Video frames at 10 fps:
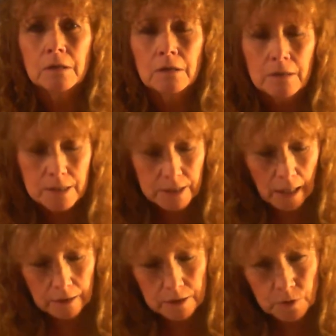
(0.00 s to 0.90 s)
The
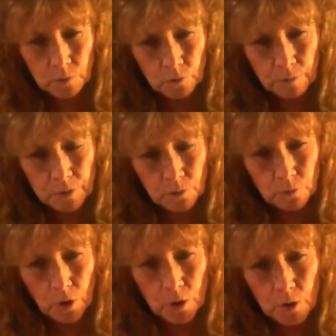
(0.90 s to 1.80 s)
Skeleton Woman
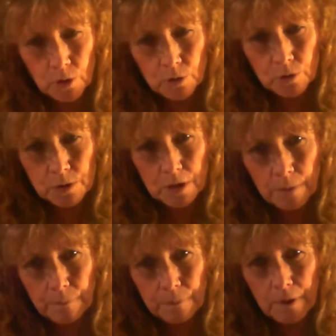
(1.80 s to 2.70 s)
rose up
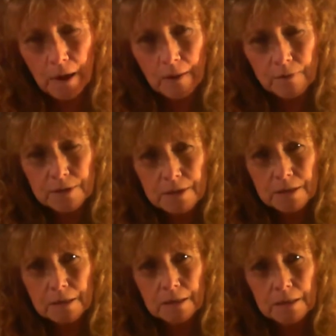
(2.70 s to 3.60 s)
on the
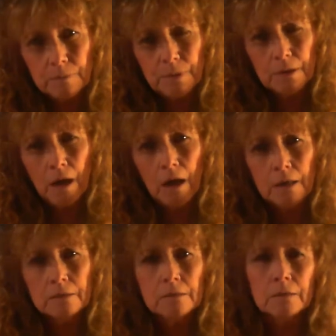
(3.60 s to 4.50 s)
sea
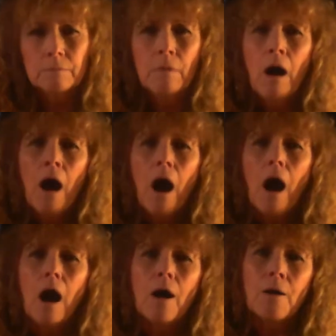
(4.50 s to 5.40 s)
behind him,
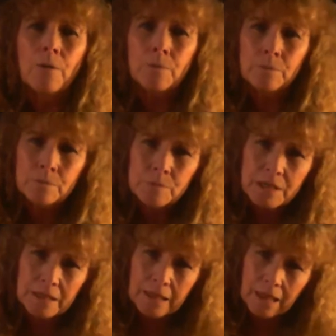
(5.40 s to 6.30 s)
arms
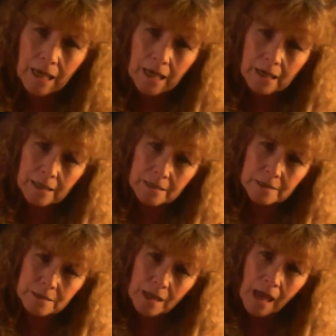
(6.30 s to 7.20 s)
and
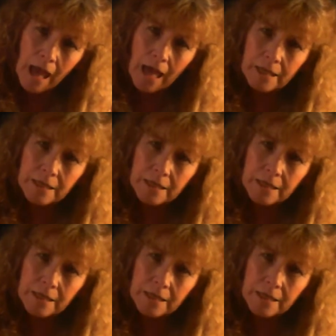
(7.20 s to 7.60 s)
legs and